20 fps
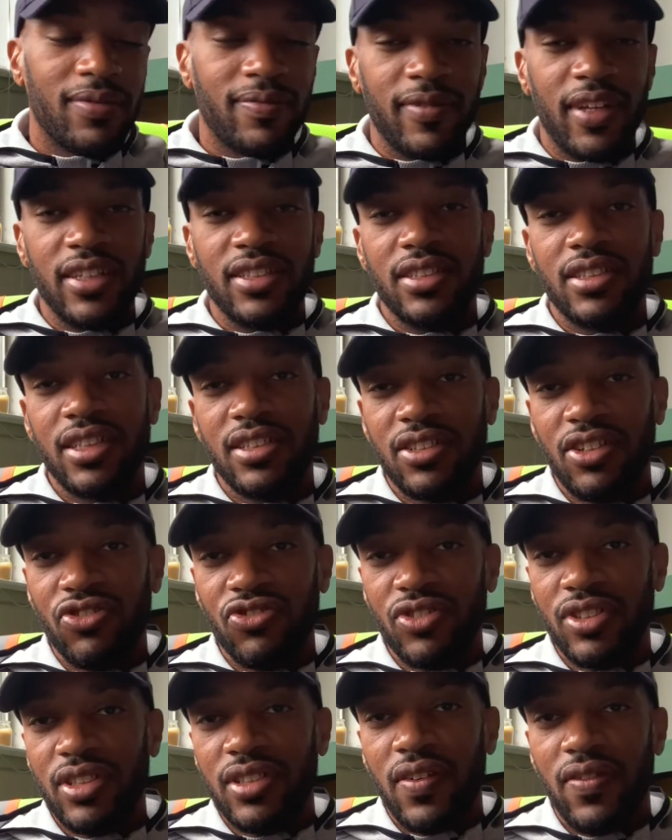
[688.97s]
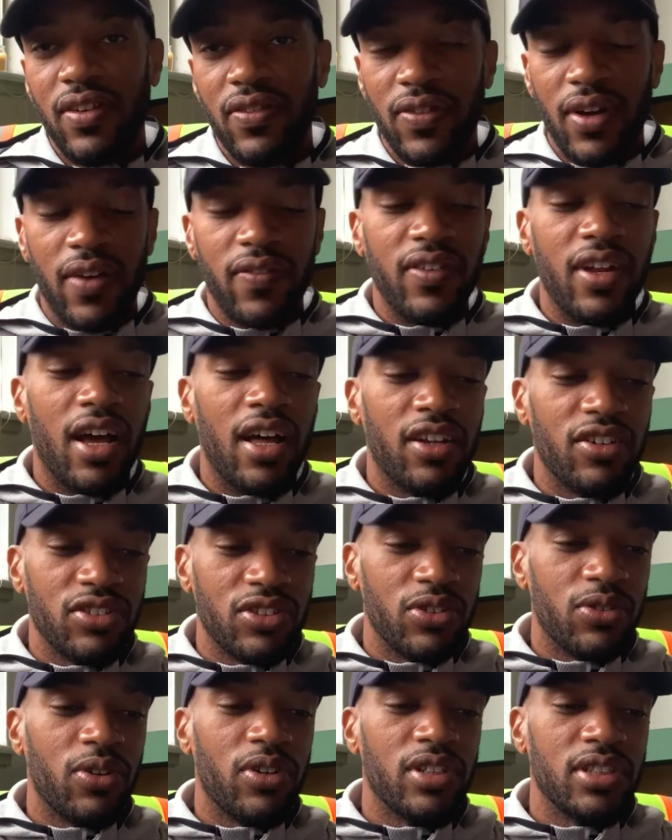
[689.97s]
That's $675
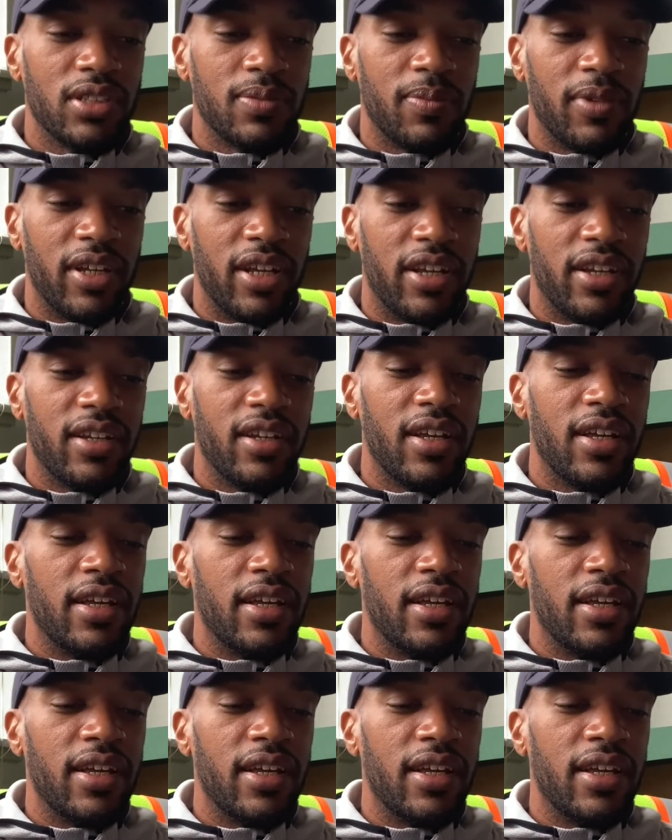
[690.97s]
you're going to spend.